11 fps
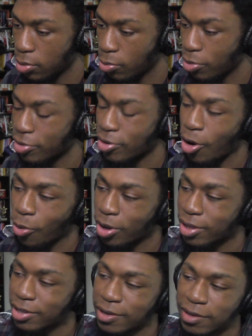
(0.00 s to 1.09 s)
Where no
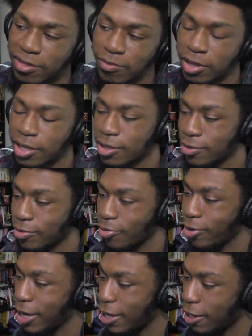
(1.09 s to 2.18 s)
one needs me.
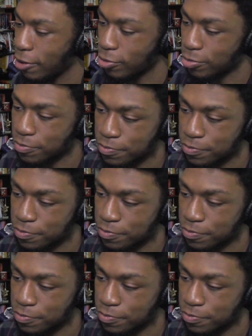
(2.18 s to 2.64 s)
Wow.